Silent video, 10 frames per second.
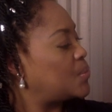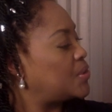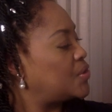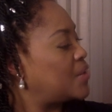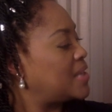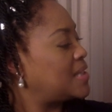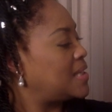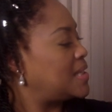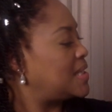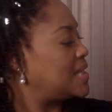were dressed
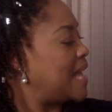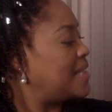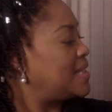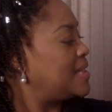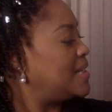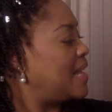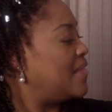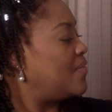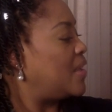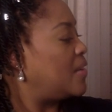in satin
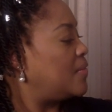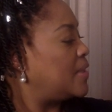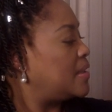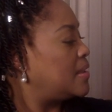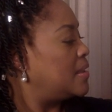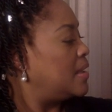and velvet,